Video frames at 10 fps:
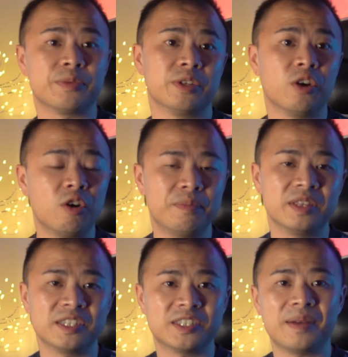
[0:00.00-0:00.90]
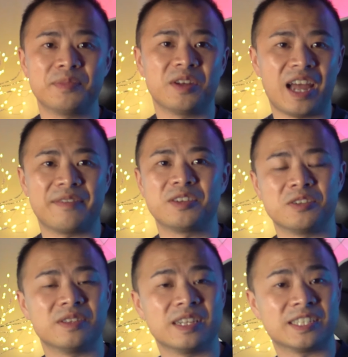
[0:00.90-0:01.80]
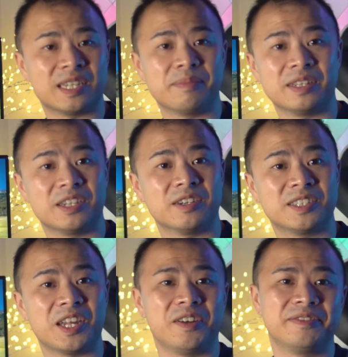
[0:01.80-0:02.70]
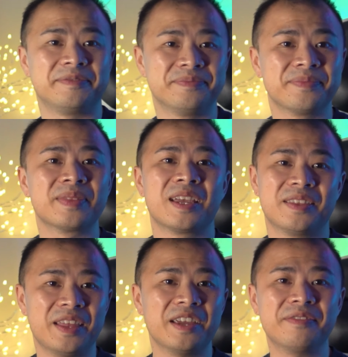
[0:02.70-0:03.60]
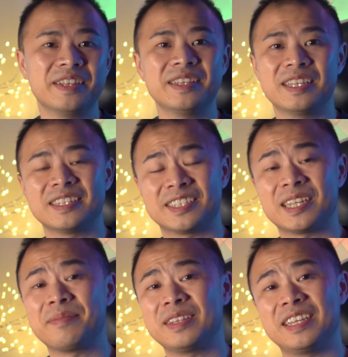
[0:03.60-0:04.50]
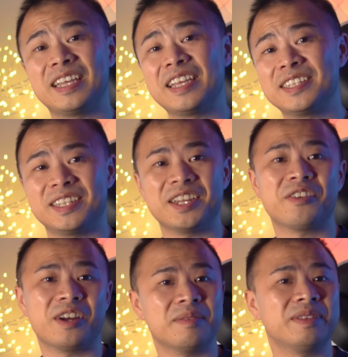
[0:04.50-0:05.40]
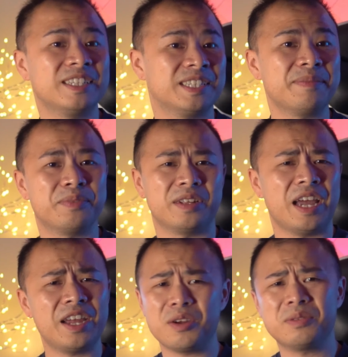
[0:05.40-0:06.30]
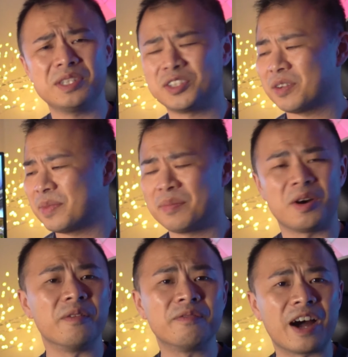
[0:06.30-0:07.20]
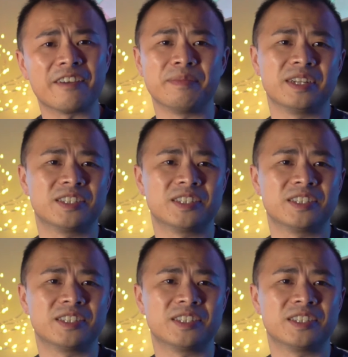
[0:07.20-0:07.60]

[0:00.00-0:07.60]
So when you open this up, you'll have to do the assembly yourself. Thankfully, the assembly is incredibly simple and only took me about 5